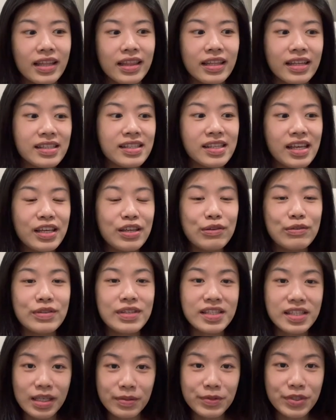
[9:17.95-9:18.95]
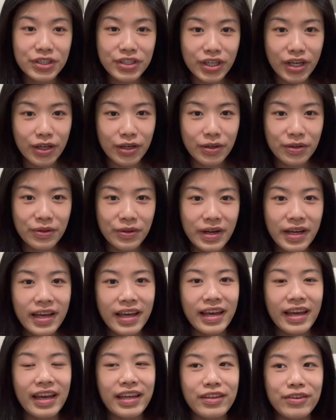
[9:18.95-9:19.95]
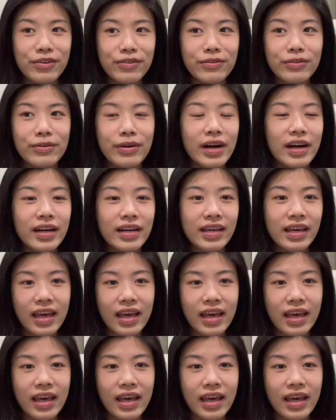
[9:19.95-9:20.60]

Let's say you stubbed your toe and you